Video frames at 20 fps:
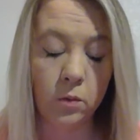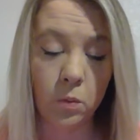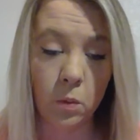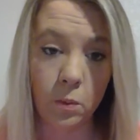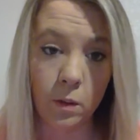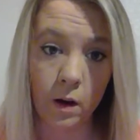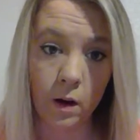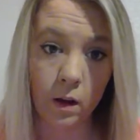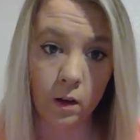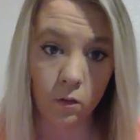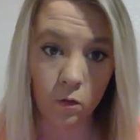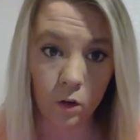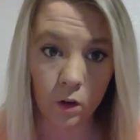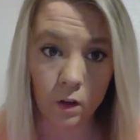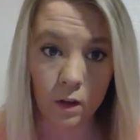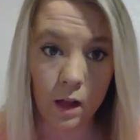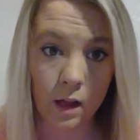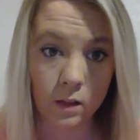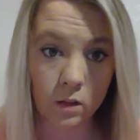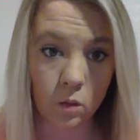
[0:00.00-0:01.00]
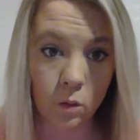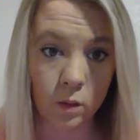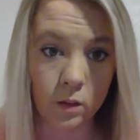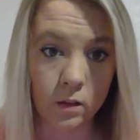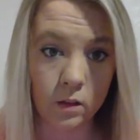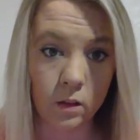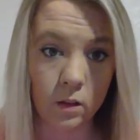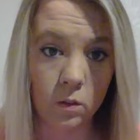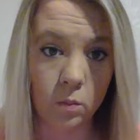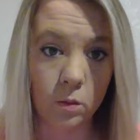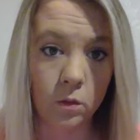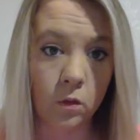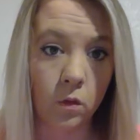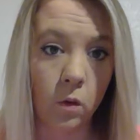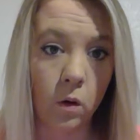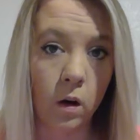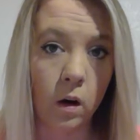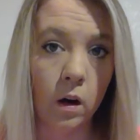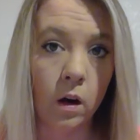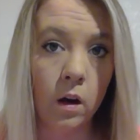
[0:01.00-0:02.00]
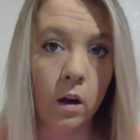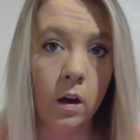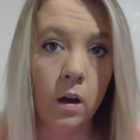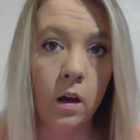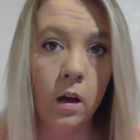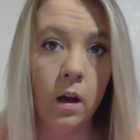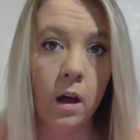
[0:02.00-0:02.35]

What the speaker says: preparing for class quizzes before